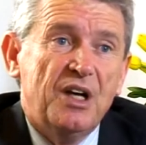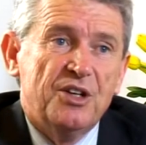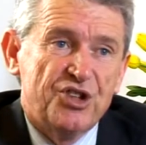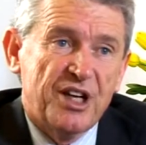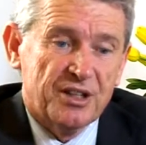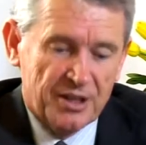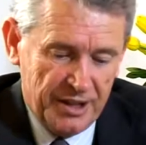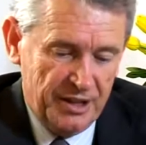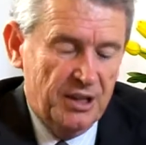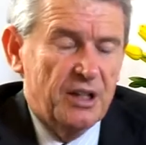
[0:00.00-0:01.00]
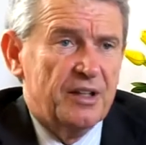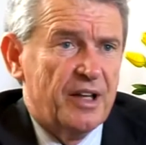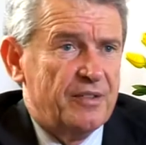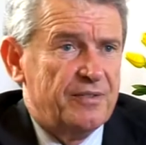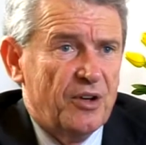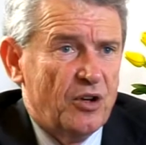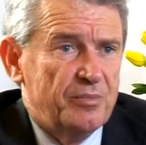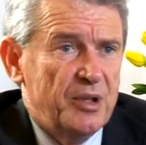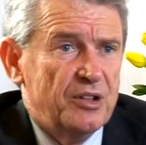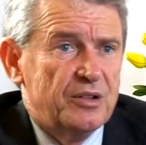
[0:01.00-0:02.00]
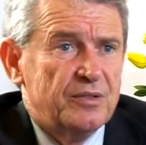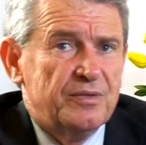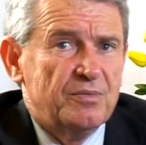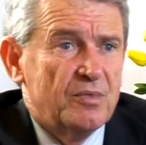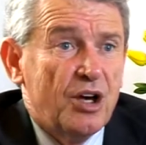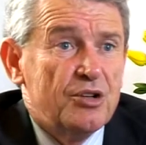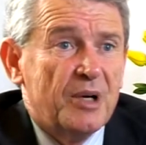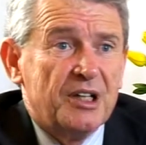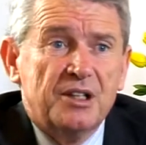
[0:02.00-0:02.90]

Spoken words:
Secondly, that 5 million of loan money,